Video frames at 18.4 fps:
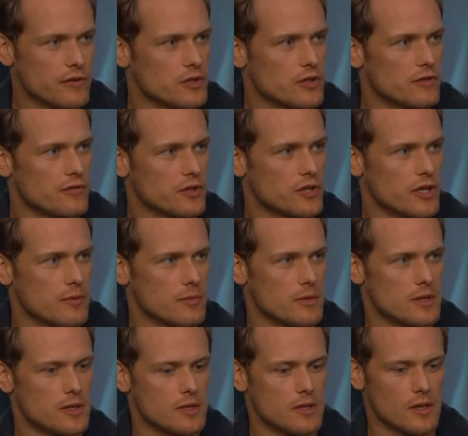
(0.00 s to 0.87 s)
for, for
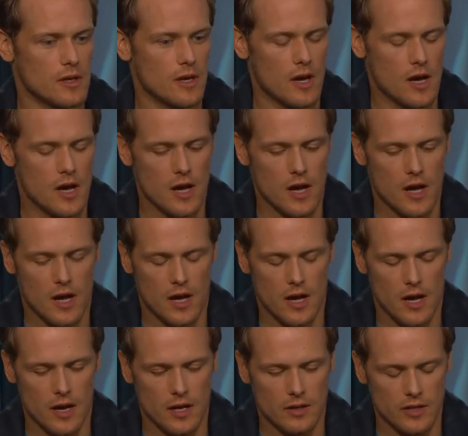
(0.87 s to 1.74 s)
Jamie's,
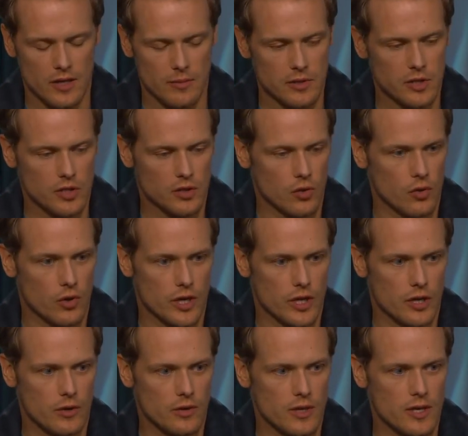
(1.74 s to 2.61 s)
uh, Jamie's story,
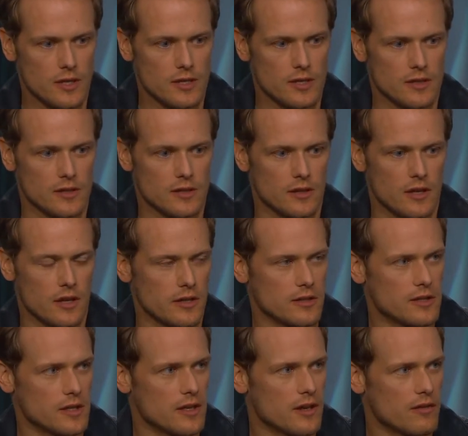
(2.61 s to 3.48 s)
you know, he's
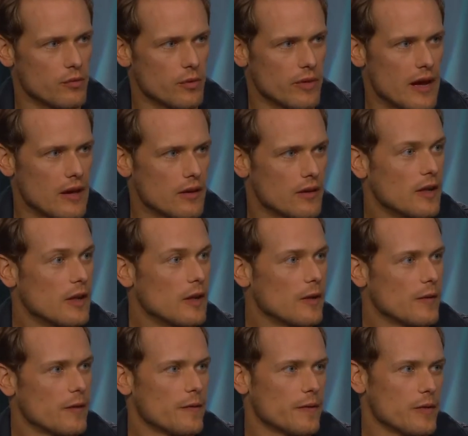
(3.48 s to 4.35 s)
learning to live without
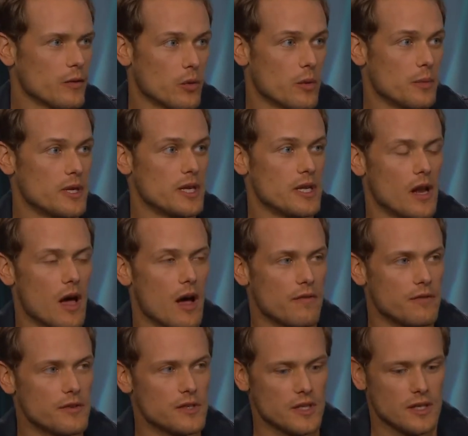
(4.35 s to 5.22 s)
the woman he
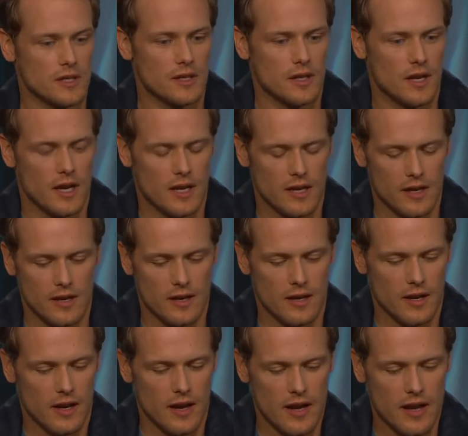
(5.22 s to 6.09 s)
loves and, and,
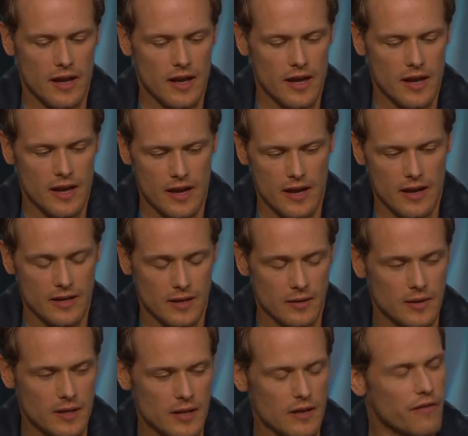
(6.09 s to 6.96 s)
uh,
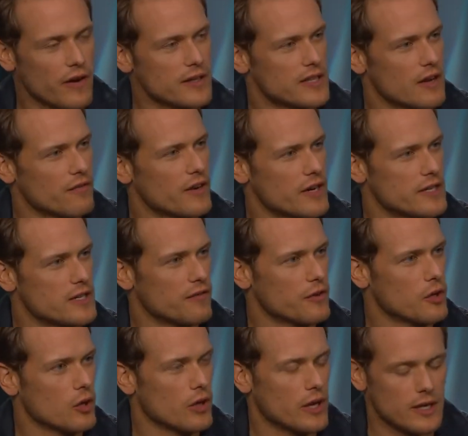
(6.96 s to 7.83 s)
he finds that very
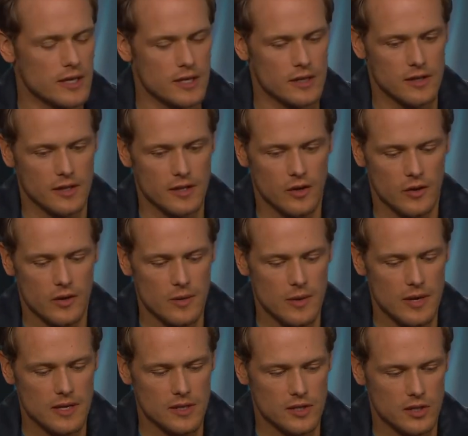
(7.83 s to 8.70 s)
difficult and he, you know, he,
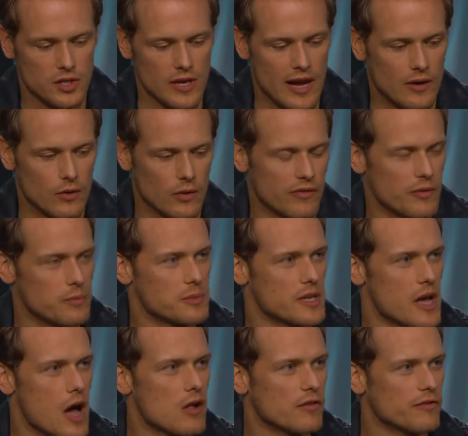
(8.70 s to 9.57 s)
he's a shadow of
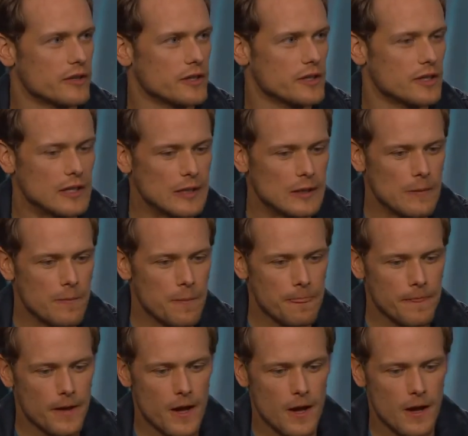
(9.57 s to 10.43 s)
himself. And,
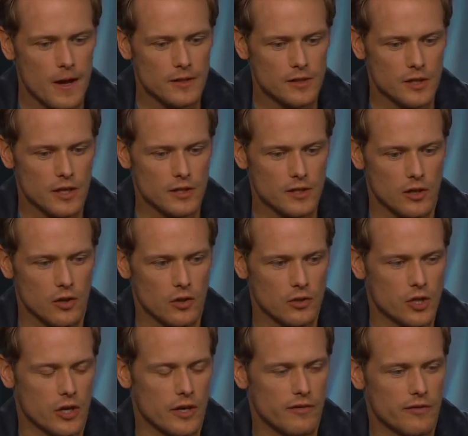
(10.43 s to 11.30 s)
uh, it's a, it's a
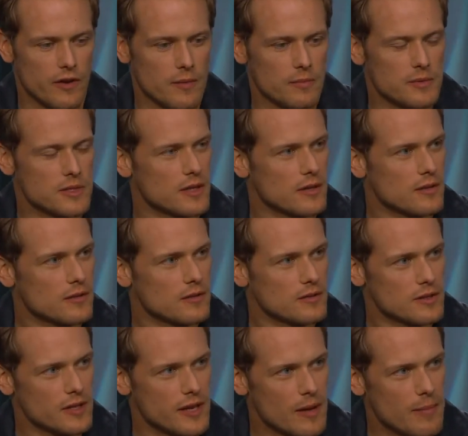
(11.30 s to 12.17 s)
long journey for him to
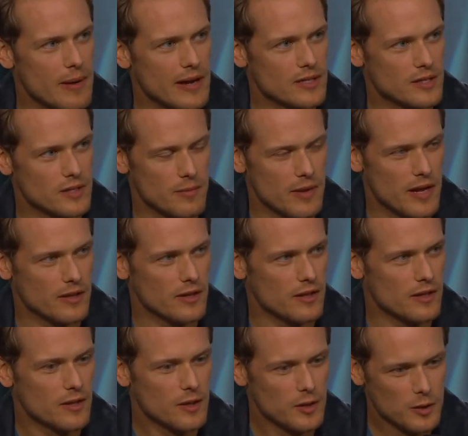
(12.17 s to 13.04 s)
to get back to the man
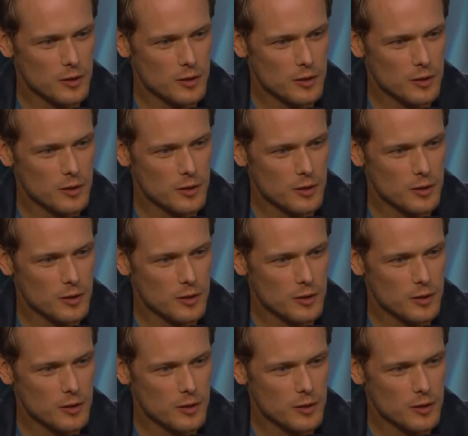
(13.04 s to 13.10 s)
that